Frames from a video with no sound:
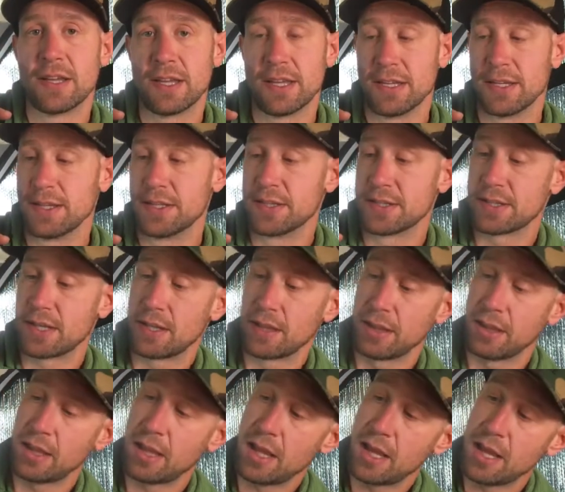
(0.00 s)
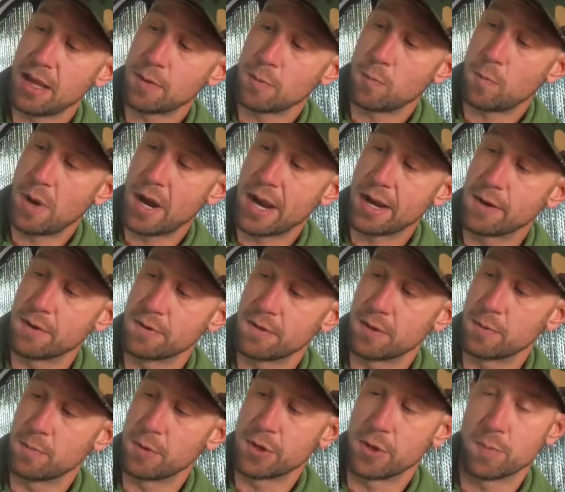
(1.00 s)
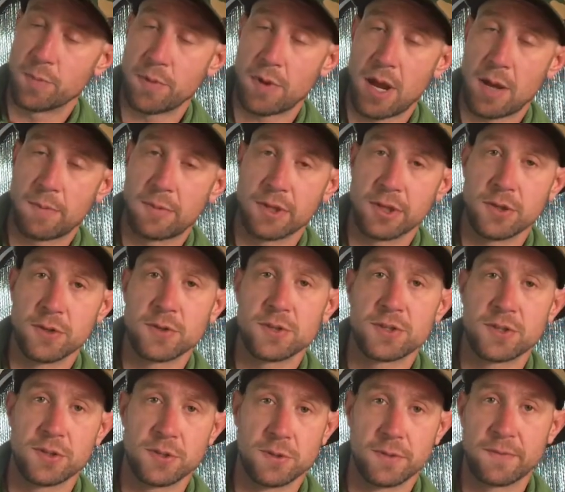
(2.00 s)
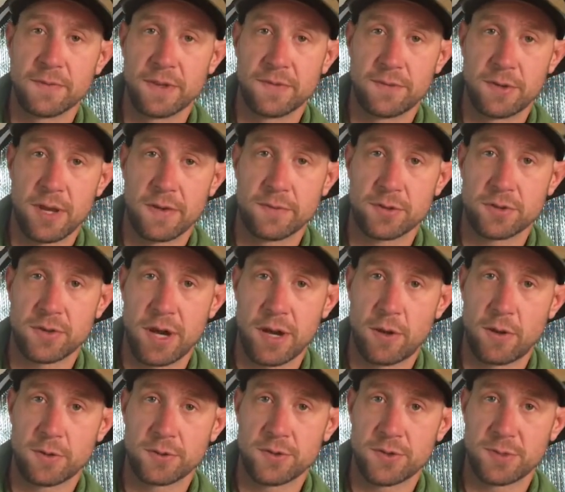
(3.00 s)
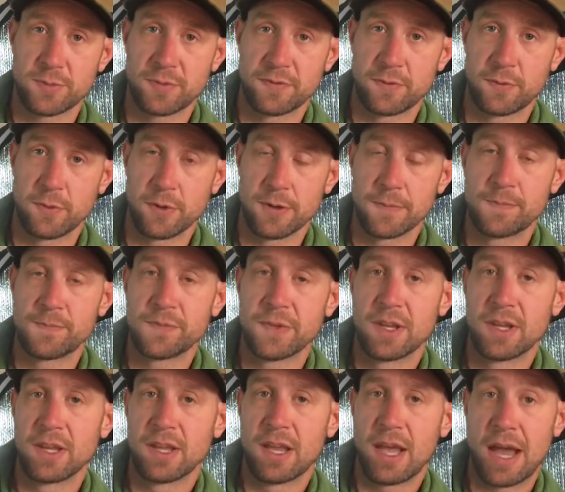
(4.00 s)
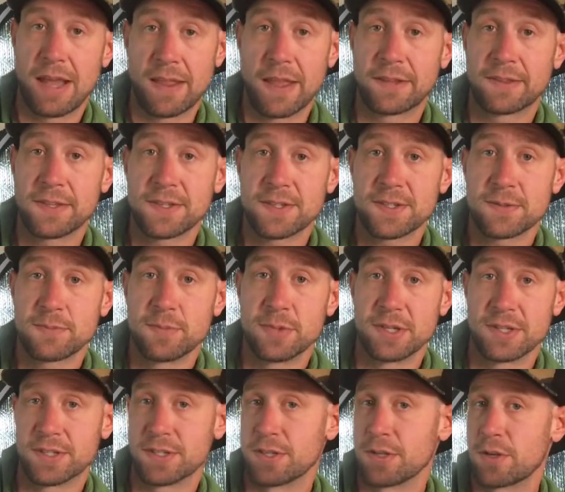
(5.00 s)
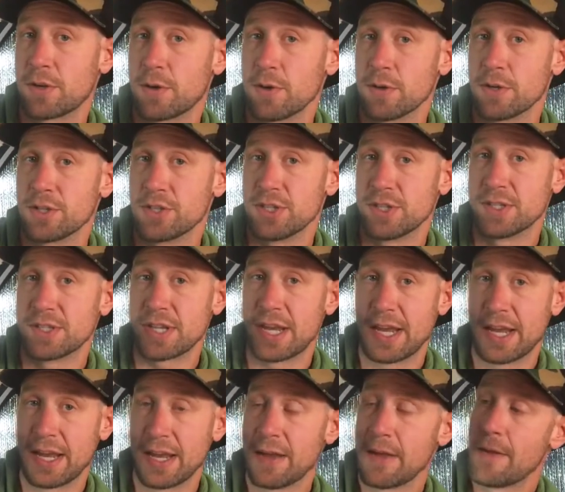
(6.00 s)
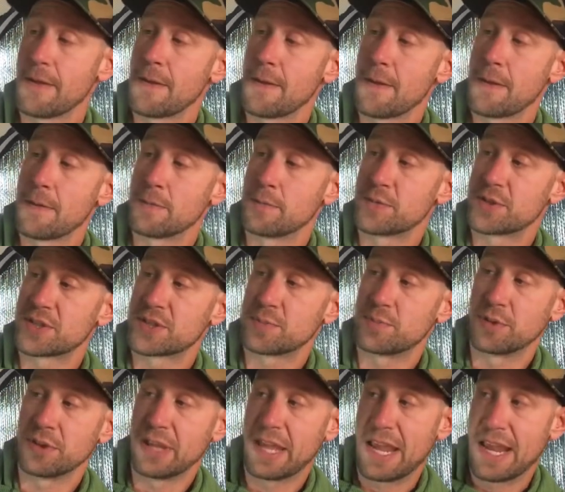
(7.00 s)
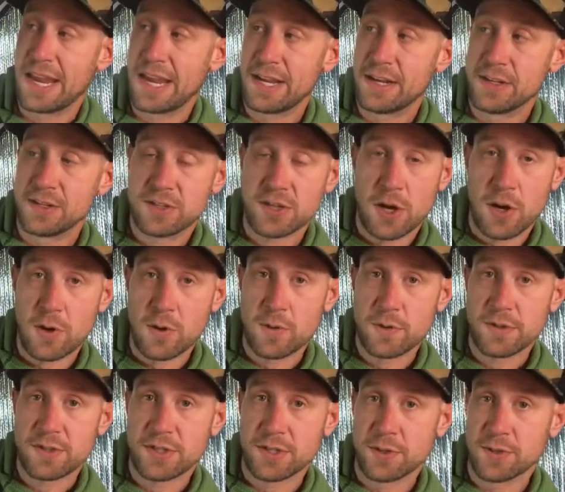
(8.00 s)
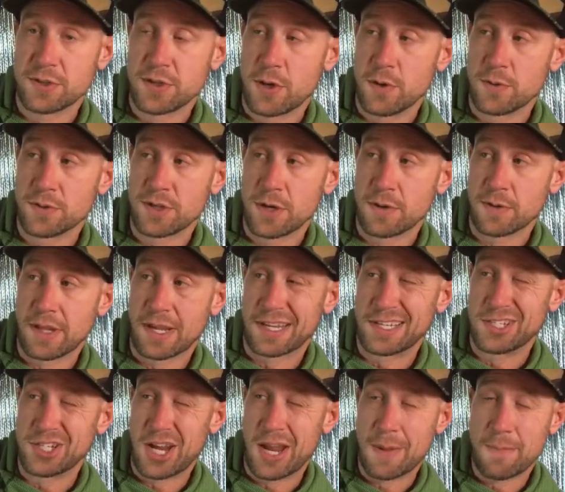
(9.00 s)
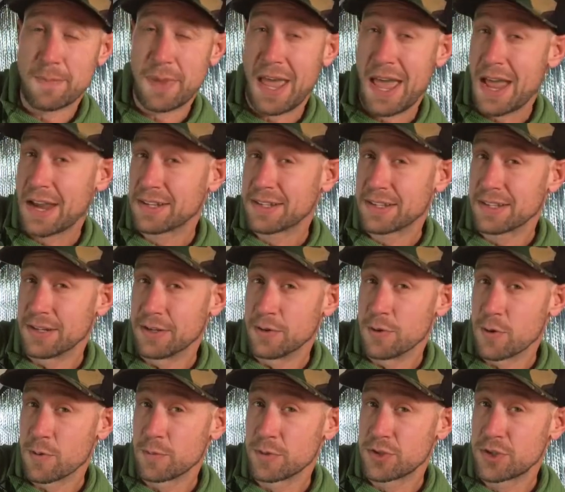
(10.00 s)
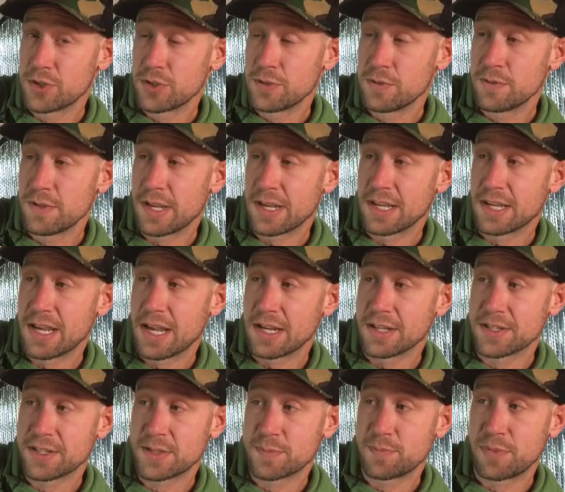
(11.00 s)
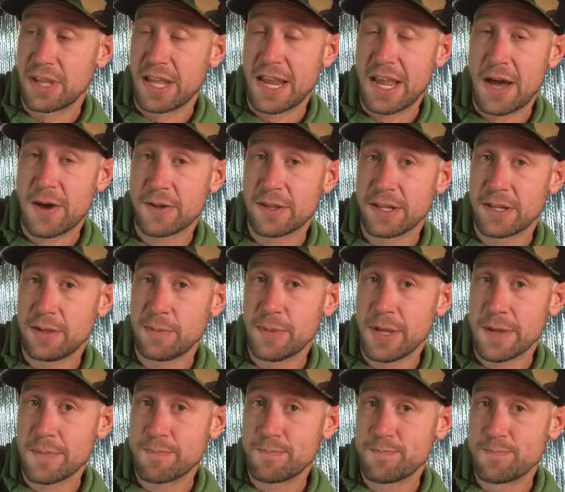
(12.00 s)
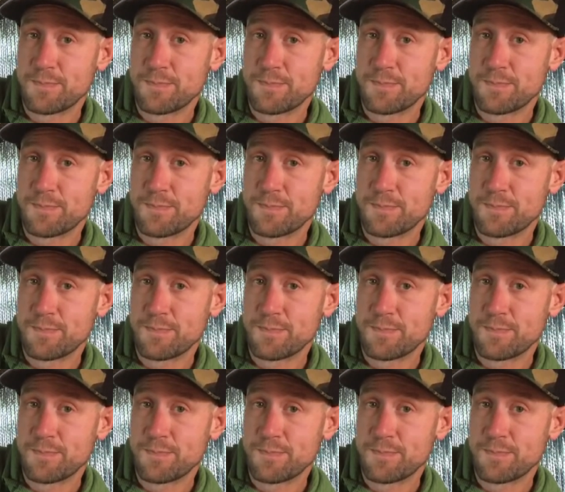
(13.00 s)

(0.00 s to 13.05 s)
is a lot wider than what you're probably used to if you haven't tried Altras before. I like this because it encourages a splayed toes, so your toes aren't like jam-packed in a normal shoe. They can kind of splay out a little bit,